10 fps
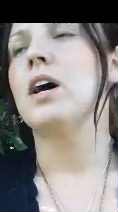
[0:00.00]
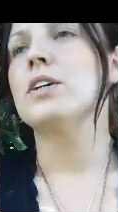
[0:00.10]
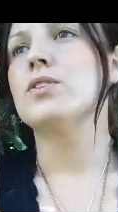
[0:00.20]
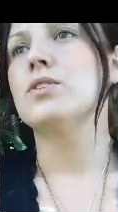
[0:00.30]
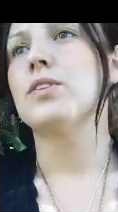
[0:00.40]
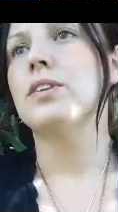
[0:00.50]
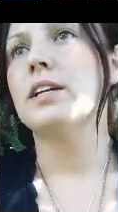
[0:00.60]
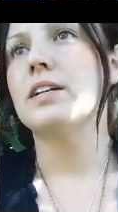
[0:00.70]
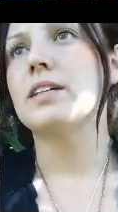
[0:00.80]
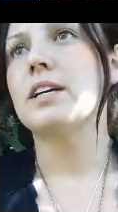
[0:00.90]
do
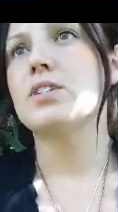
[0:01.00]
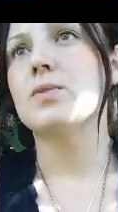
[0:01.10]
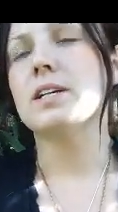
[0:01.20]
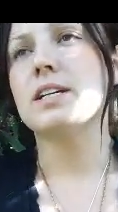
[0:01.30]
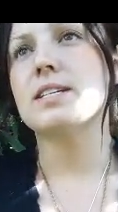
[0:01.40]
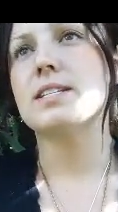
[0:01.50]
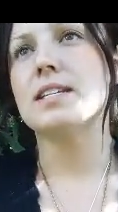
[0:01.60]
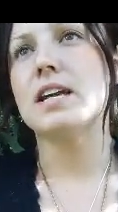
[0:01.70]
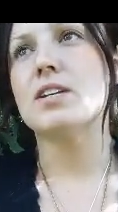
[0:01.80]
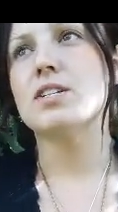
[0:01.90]
think that to an
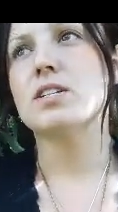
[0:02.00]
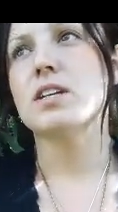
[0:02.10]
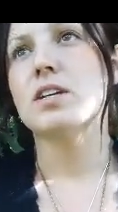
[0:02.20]
extent,